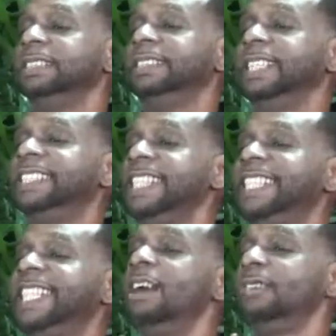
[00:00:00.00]
just
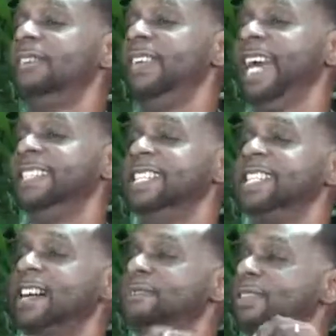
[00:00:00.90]
kill the thing than
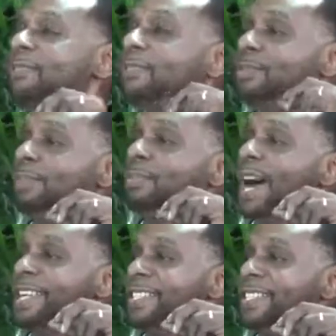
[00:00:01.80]
suffer through the
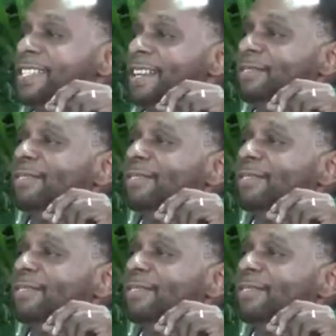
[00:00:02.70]
process of